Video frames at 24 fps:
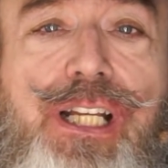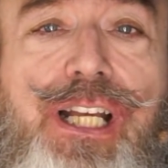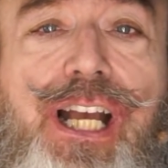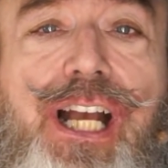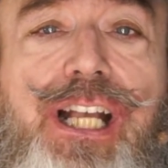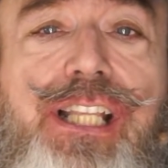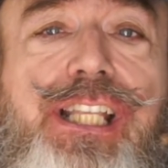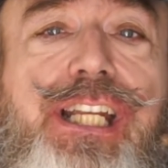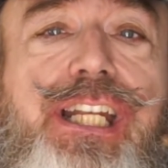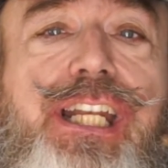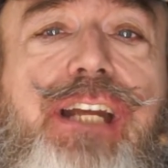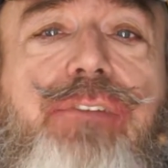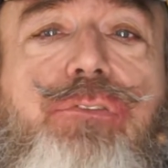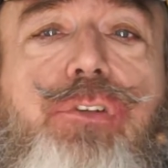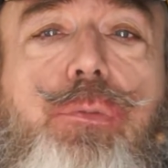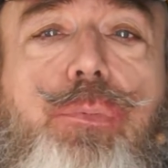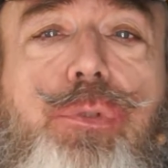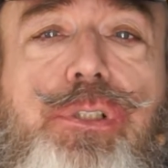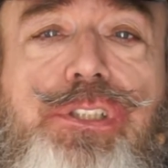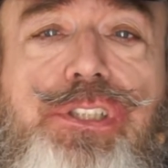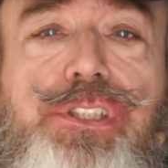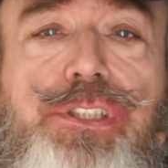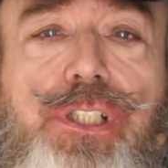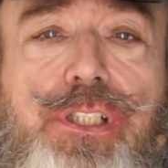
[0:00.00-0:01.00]
and then
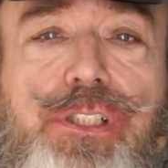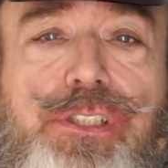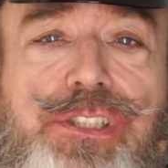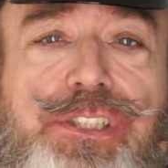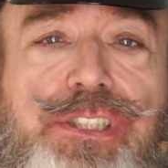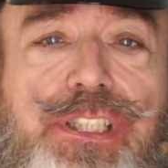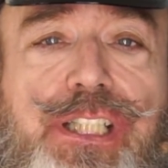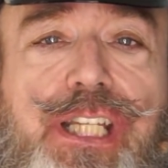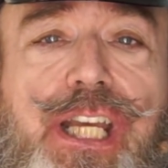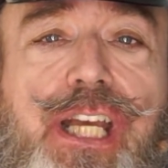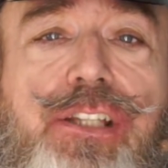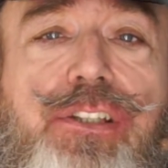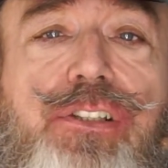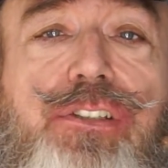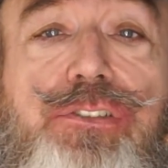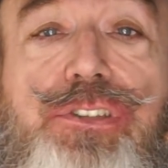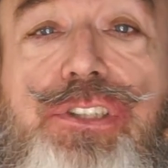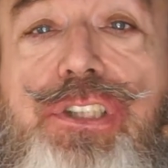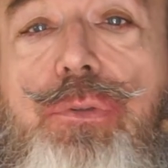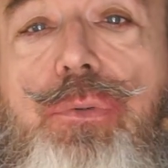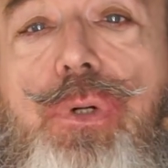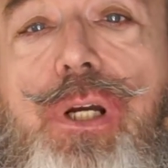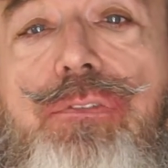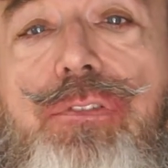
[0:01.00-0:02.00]
everyone starts together,
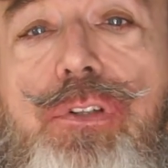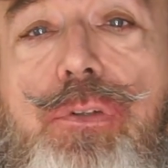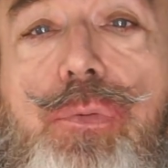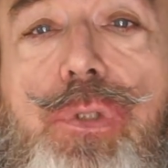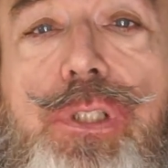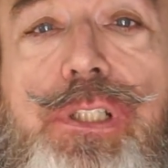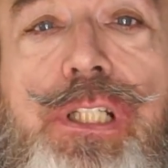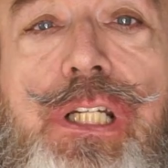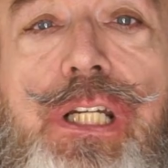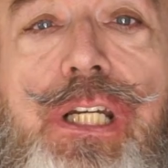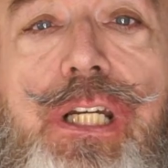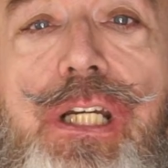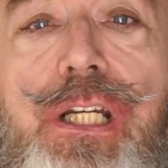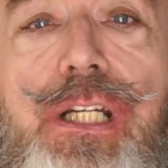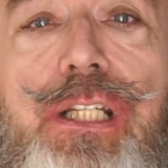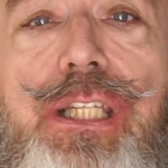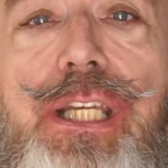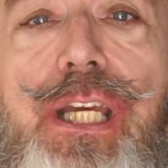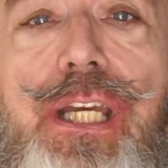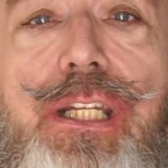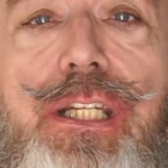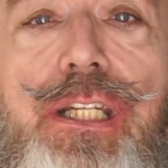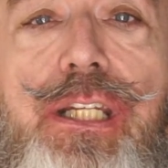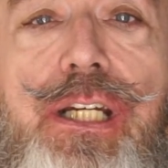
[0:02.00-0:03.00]
so everyone
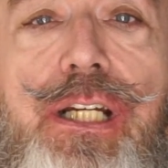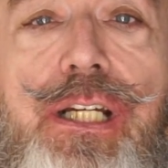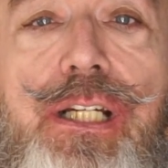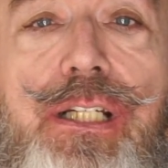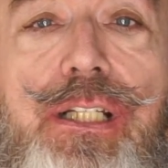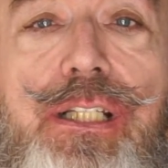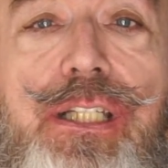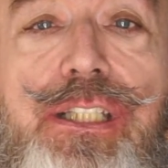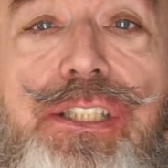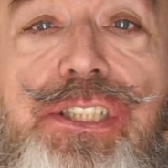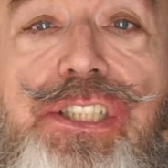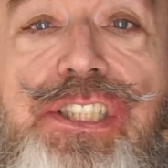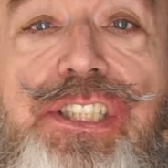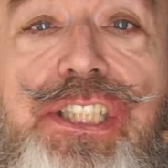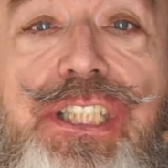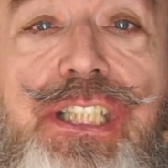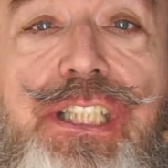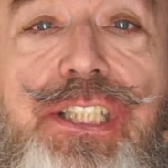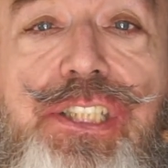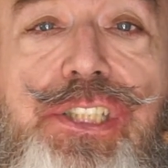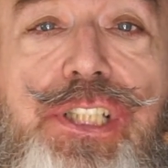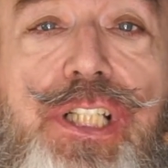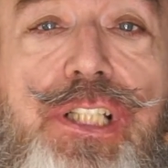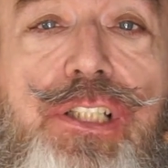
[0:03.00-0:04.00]
can see
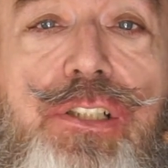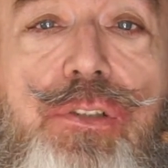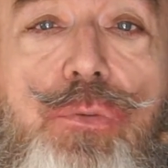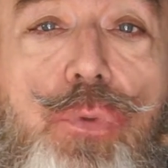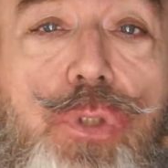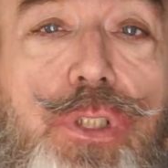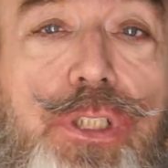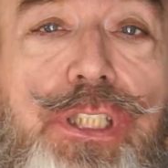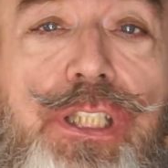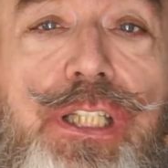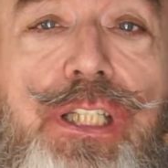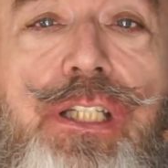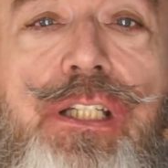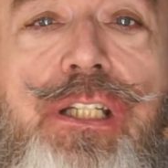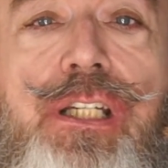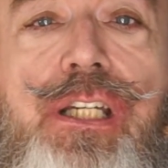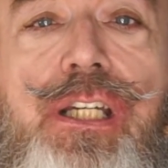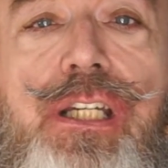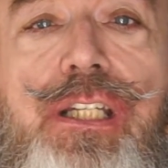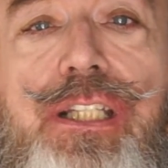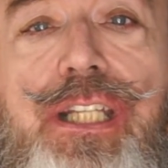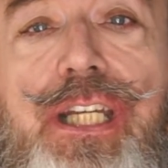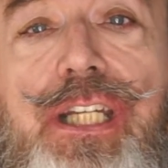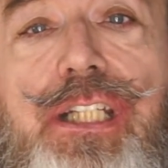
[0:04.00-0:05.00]
each other working,
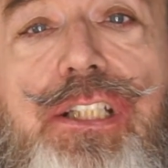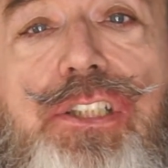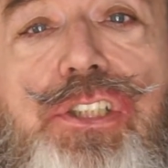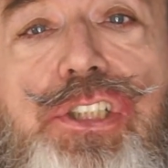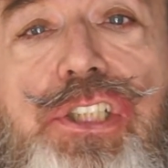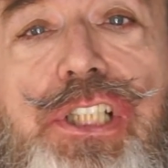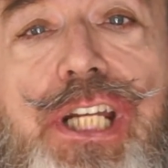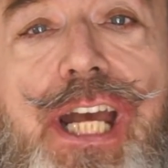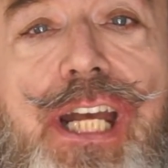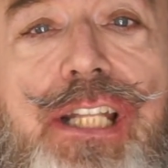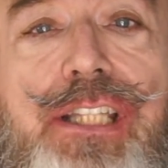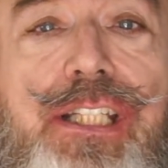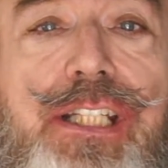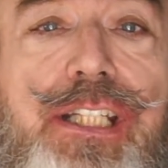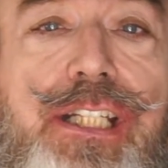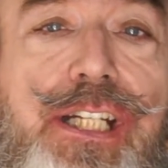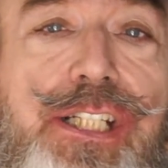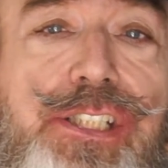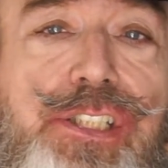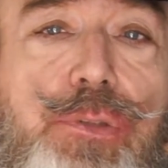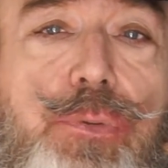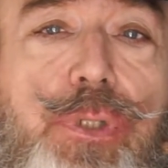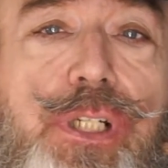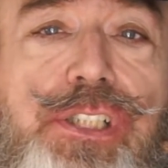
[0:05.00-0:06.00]
they can chat, they can
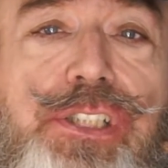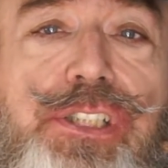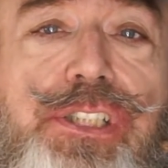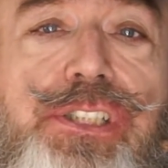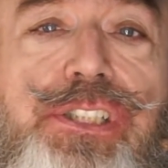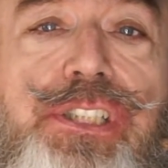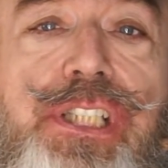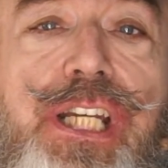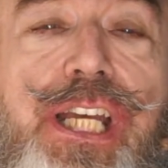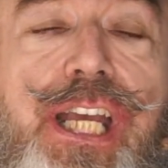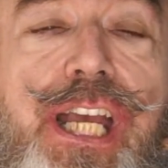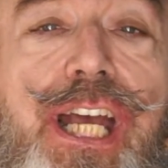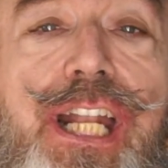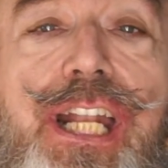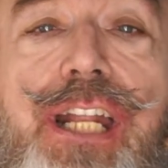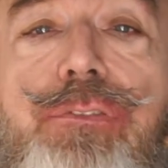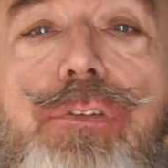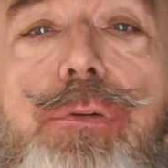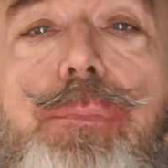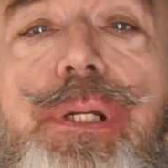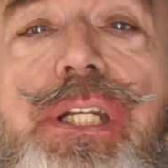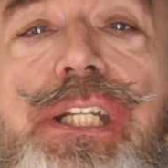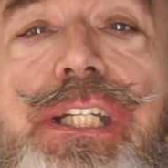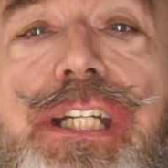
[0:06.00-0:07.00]
ask questions, and
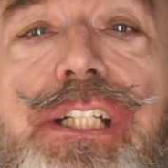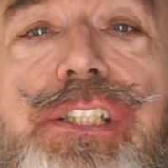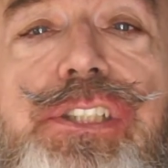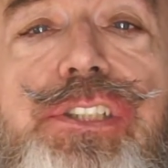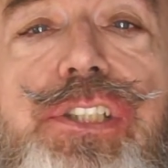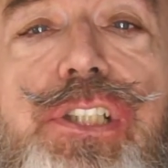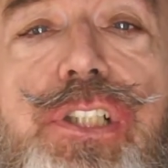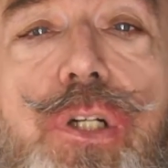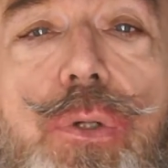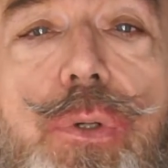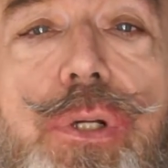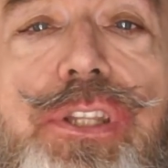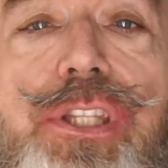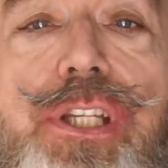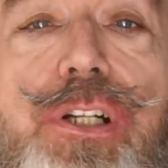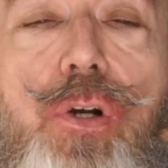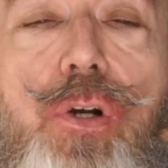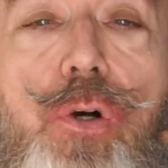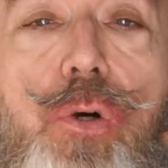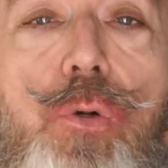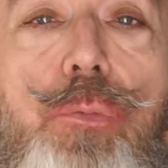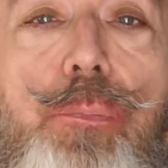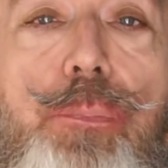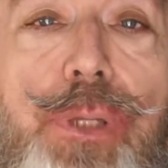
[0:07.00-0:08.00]
everybody gets to go at
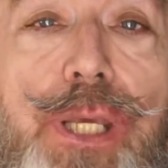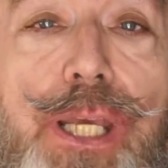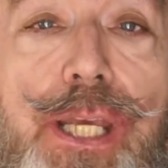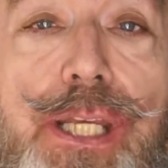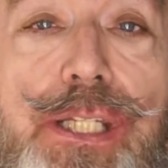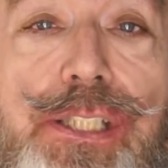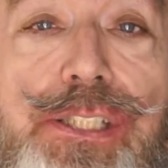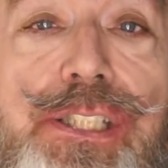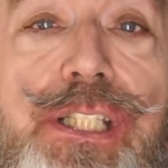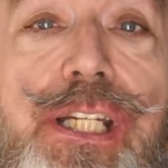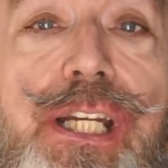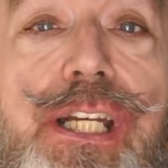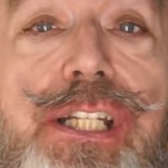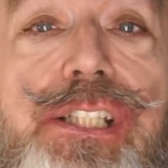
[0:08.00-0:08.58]
own pace.